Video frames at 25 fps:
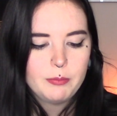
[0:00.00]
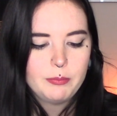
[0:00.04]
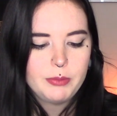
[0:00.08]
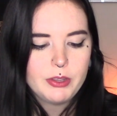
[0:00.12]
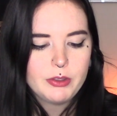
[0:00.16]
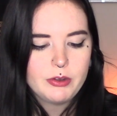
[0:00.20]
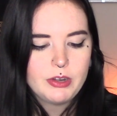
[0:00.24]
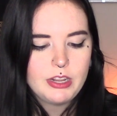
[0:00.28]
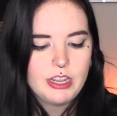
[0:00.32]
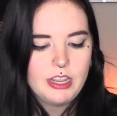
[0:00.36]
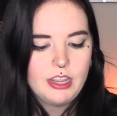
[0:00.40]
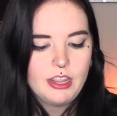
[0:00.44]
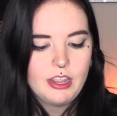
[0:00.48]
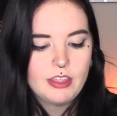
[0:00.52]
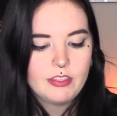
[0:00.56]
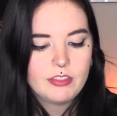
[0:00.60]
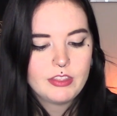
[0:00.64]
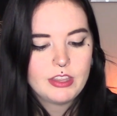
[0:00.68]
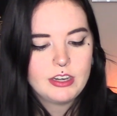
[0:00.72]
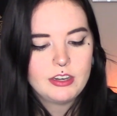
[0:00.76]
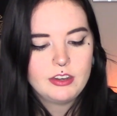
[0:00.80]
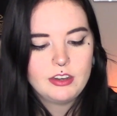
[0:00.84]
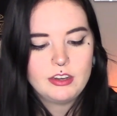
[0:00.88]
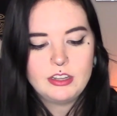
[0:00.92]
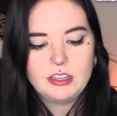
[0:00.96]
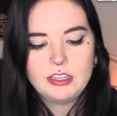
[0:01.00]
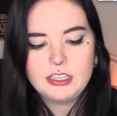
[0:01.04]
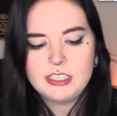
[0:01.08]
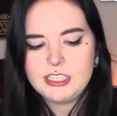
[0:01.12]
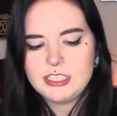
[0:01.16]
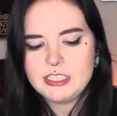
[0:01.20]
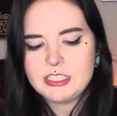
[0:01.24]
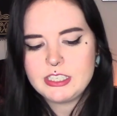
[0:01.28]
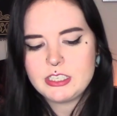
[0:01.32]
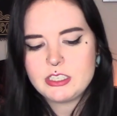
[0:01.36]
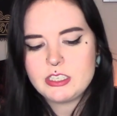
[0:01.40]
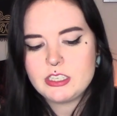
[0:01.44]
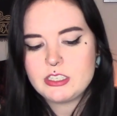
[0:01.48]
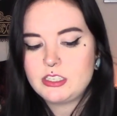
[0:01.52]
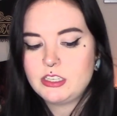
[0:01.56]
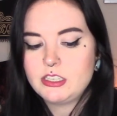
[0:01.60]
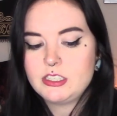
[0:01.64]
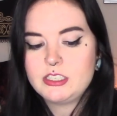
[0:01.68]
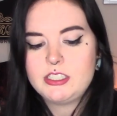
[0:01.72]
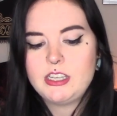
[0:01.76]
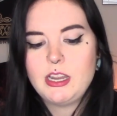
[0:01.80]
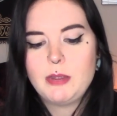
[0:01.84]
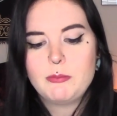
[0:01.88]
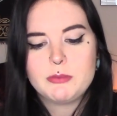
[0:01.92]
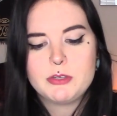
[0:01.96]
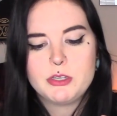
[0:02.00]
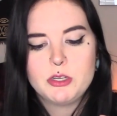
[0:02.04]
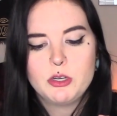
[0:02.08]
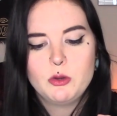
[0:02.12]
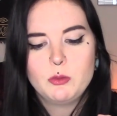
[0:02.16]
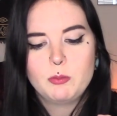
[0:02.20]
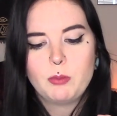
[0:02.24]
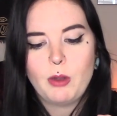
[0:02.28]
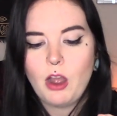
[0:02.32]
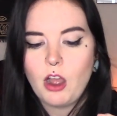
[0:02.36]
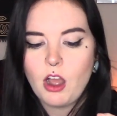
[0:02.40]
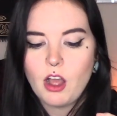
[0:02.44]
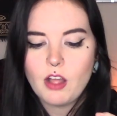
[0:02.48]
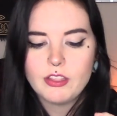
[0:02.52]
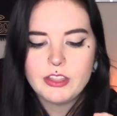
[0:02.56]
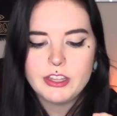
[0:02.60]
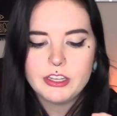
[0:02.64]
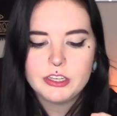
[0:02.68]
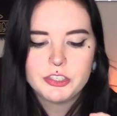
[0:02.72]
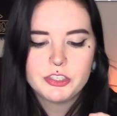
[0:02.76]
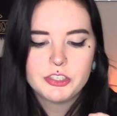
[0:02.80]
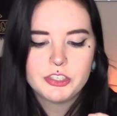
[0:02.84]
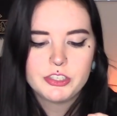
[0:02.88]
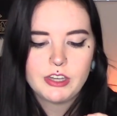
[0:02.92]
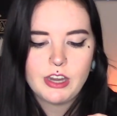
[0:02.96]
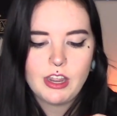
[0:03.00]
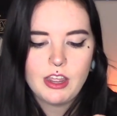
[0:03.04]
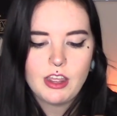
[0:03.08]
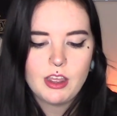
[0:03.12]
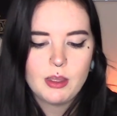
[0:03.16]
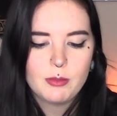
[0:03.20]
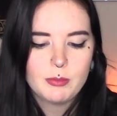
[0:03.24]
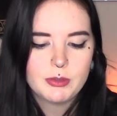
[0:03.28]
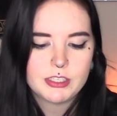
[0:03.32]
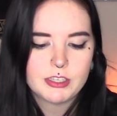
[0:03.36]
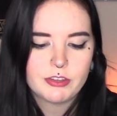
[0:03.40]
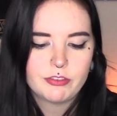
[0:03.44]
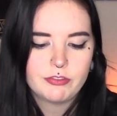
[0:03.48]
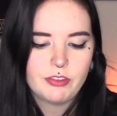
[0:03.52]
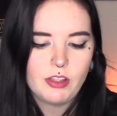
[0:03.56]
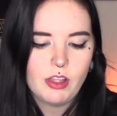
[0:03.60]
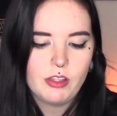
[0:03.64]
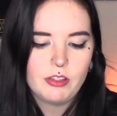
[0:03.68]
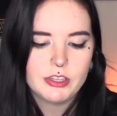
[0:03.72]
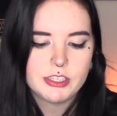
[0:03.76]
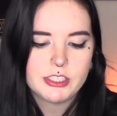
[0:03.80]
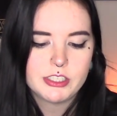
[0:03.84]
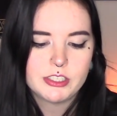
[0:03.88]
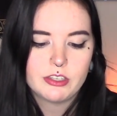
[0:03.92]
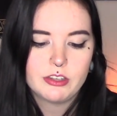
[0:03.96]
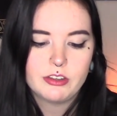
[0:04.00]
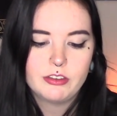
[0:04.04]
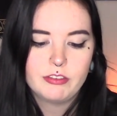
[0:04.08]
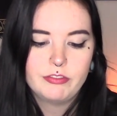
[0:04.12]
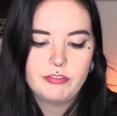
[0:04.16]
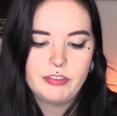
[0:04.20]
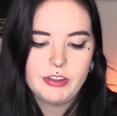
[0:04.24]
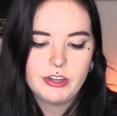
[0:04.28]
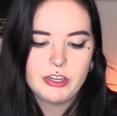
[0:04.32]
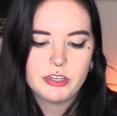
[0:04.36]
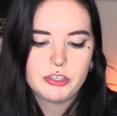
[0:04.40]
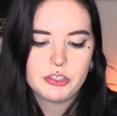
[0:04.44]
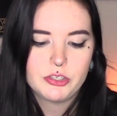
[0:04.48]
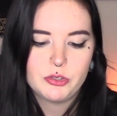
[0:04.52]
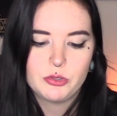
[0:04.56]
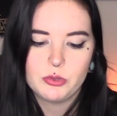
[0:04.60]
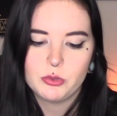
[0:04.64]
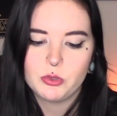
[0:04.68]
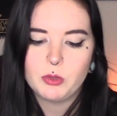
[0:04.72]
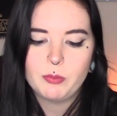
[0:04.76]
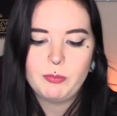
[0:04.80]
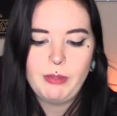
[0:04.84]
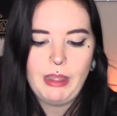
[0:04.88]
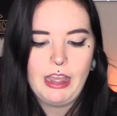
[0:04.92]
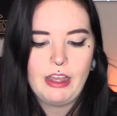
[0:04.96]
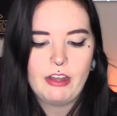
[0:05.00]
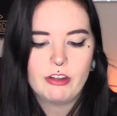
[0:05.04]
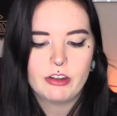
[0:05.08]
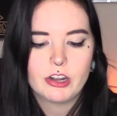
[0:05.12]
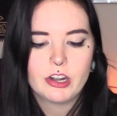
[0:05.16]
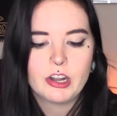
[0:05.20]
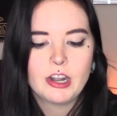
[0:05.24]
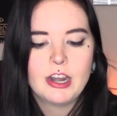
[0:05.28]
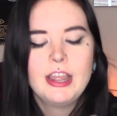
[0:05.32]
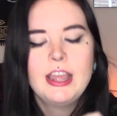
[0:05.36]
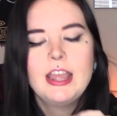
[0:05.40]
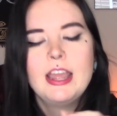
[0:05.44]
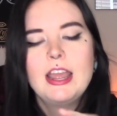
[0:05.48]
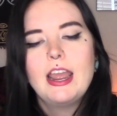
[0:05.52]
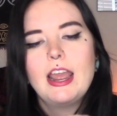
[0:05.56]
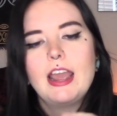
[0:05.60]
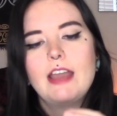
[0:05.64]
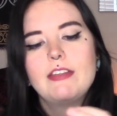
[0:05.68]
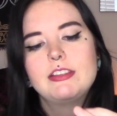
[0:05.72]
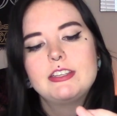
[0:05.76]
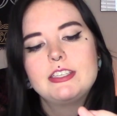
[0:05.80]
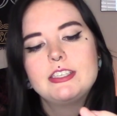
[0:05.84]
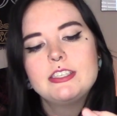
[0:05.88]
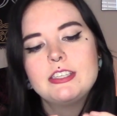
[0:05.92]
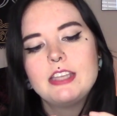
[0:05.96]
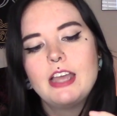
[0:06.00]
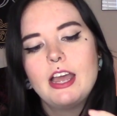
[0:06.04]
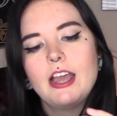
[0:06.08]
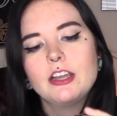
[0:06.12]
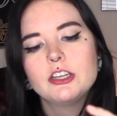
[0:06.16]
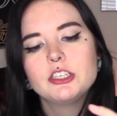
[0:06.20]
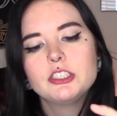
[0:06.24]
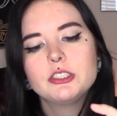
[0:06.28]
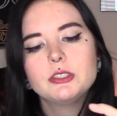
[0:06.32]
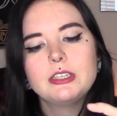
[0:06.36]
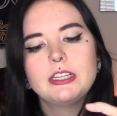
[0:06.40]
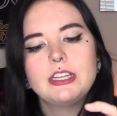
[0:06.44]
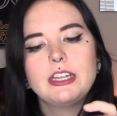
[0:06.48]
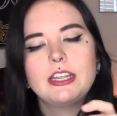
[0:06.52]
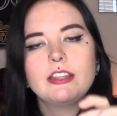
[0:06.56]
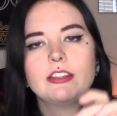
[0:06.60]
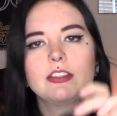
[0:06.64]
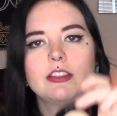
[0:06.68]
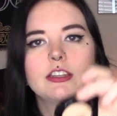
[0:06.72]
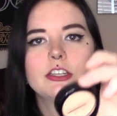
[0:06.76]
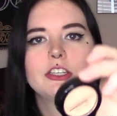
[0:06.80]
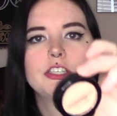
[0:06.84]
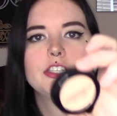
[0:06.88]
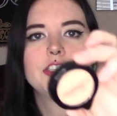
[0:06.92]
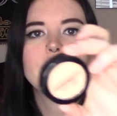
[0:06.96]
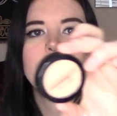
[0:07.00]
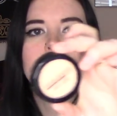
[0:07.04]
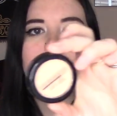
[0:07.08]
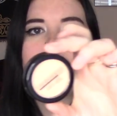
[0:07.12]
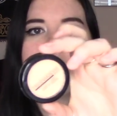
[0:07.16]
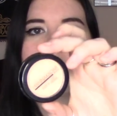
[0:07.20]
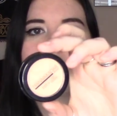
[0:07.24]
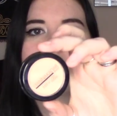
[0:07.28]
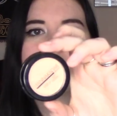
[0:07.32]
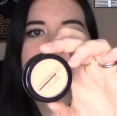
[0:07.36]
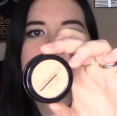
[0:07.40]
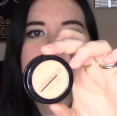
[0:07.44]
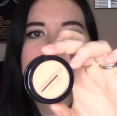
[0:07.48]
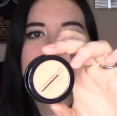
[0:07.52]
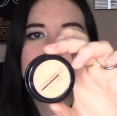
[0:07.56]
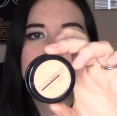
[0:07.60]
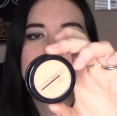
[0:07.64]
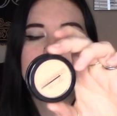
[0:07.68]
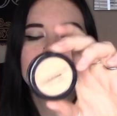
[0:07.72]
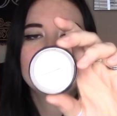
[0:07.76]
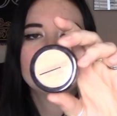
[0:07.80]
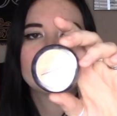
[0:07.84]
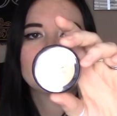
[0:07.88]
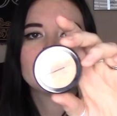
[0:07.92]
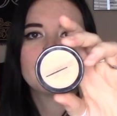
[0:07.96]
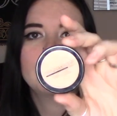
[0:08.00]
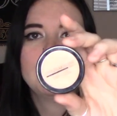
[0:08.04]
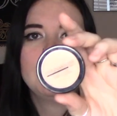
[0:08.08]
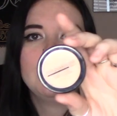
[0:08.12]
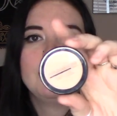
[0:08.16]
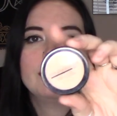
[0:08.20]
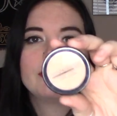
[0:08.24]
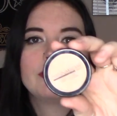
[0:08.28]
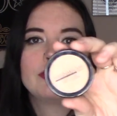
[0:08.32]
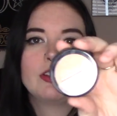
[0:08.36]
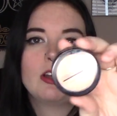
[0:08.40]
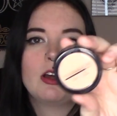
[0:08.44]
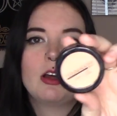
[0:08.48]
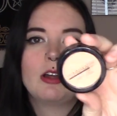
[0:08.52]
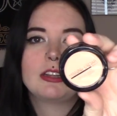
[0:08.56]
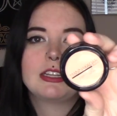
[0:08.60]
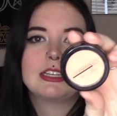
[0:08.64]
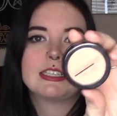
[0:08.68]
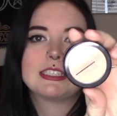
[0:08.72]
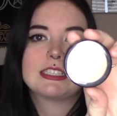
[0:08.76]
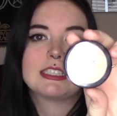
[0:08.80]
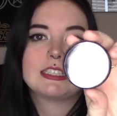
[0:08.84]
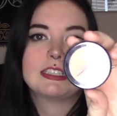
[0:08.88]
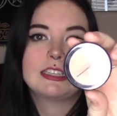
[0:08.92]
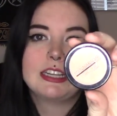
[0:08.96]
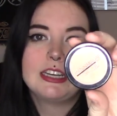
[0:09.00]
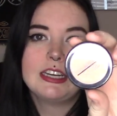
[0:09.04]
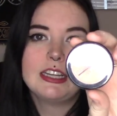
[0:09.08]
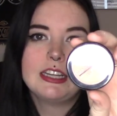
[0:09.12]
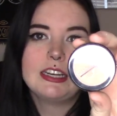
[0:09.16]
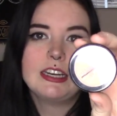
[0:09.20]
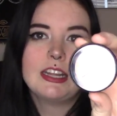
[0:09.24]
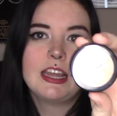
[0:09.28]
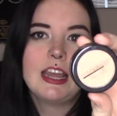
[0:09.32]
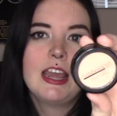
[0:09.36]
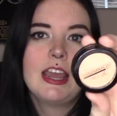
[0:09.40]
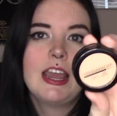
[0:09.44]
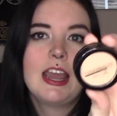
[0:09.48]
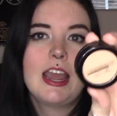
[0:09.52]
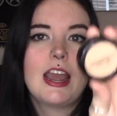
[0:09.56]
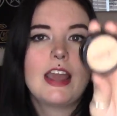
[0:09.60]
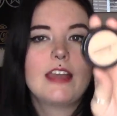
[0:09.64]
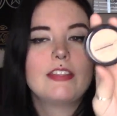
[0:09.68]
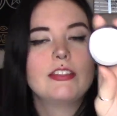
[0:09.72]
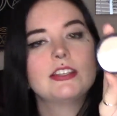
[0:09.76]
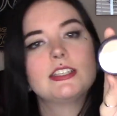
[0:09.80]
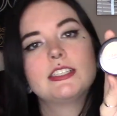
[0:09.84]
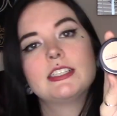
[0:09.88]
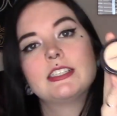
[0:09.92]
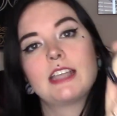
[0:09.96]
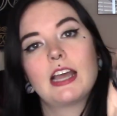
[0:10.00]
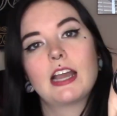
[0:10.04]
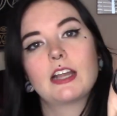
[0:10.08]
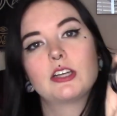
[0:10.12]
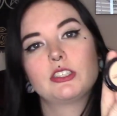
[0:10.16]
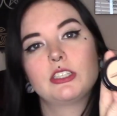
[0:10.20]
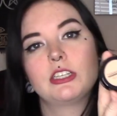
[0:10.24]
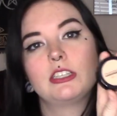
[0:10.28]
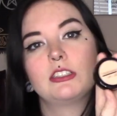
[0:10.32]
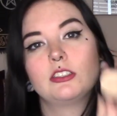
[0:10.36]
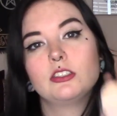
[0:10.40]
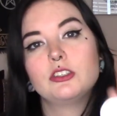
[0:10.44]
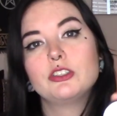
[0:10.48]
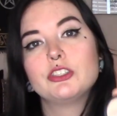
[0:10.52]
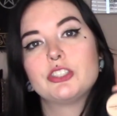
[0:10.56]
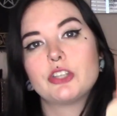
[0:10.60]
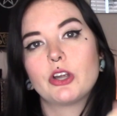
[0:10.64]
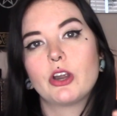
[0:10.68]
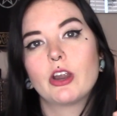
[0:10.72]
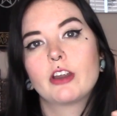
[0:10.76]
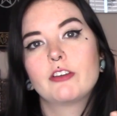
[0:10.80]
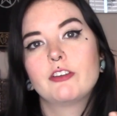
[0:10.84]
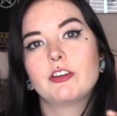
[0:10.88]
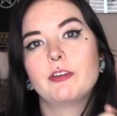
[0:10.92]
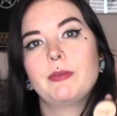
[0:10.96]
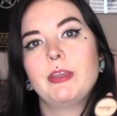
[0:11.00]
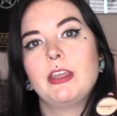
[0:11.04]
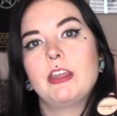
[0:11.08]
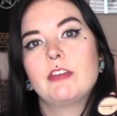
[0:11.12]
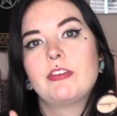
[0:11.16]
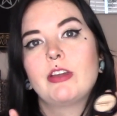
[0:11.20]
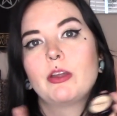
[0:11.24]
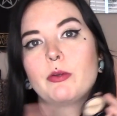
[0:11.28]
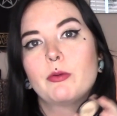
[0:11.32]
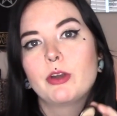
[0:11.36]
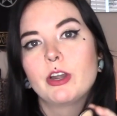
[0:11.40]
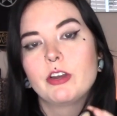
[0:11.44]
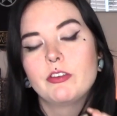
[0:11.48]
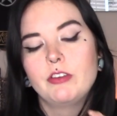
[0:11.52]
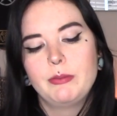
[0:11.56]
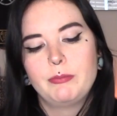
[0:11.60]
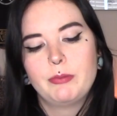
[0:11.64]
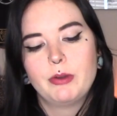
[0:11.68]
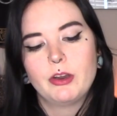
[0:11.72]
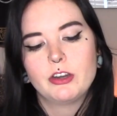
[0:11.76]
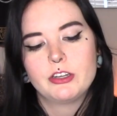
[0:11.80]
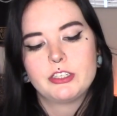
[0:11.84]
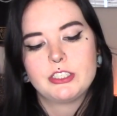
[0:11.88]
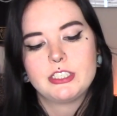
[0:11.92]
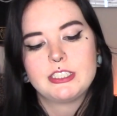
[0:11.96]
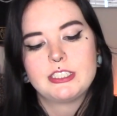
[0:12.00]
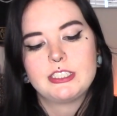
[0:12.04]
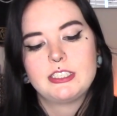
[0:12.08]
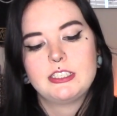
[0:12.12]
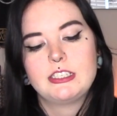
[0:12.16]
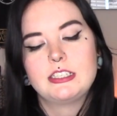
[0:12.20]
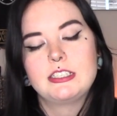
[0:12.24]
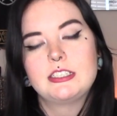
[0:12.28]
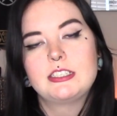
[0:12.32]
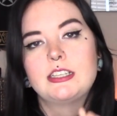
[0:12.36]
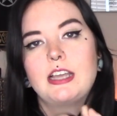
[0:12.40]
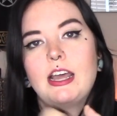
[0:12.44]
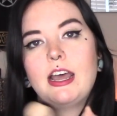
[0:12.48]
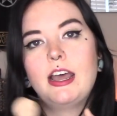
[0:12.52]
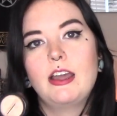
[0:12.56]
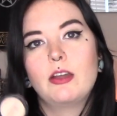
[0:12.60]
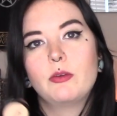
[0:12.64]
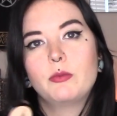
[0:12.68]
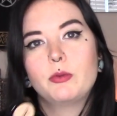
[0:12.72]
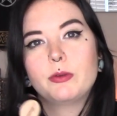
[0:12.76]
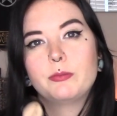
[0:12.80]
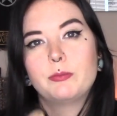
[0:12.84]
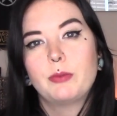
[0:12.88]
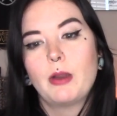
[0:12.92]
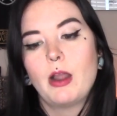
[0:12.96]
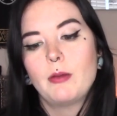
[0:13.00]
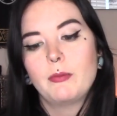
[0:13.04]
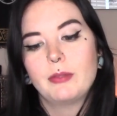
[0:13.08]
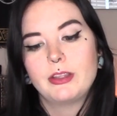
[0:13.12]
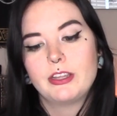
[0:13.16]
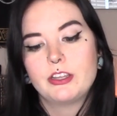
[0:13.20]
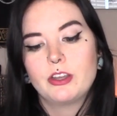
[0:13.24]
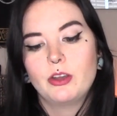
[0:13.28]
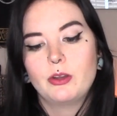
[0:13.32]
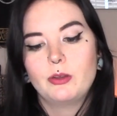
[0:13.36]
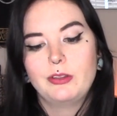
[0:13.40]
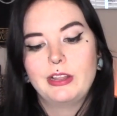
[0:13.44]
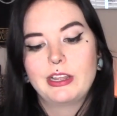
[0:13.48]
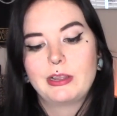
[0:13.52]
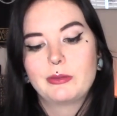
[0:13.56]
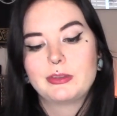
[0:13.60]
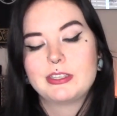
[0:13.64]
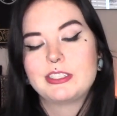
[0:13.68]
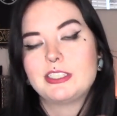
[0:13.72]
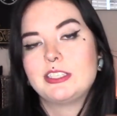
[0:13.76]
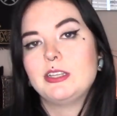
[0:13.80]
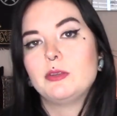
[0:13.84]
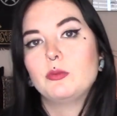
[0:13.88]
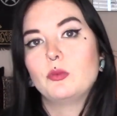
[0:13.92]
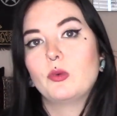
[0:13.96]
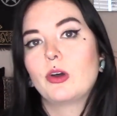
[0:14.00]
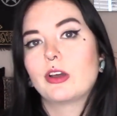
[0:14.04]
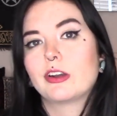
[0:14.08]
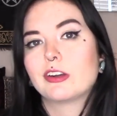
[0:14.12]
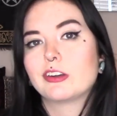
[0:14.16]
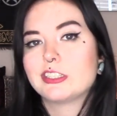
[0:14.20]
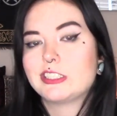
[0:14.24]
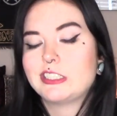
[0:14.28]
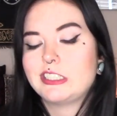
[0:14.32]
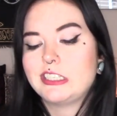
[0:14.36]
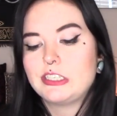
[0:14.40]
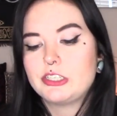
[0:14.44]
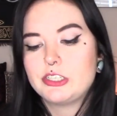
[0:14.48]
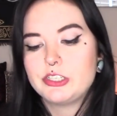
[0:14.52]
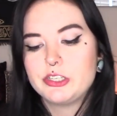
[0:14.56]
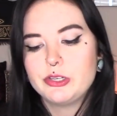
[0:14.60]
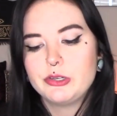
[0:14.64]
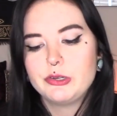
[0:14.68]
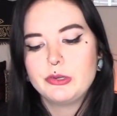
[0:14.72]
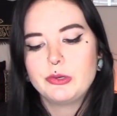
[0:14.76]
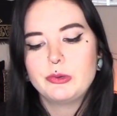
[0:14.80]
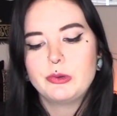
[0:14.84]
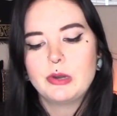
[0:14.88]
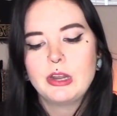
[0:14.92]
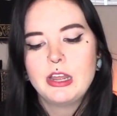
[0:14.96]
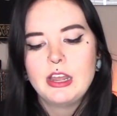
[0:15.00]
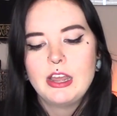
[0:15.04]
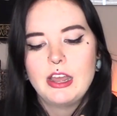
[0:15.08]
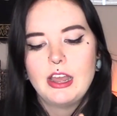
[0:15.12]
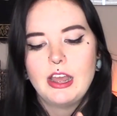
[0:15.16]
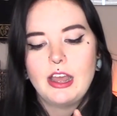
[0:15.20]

Beauty, and then this is this is a Step two Polish. Um, it's a Flawless Finish Dual Powder, and this is actually in the shade C three Flawless Linen, and this is actually a little dark for me. If I were to repurchase this, I would probably go like with C one or C two.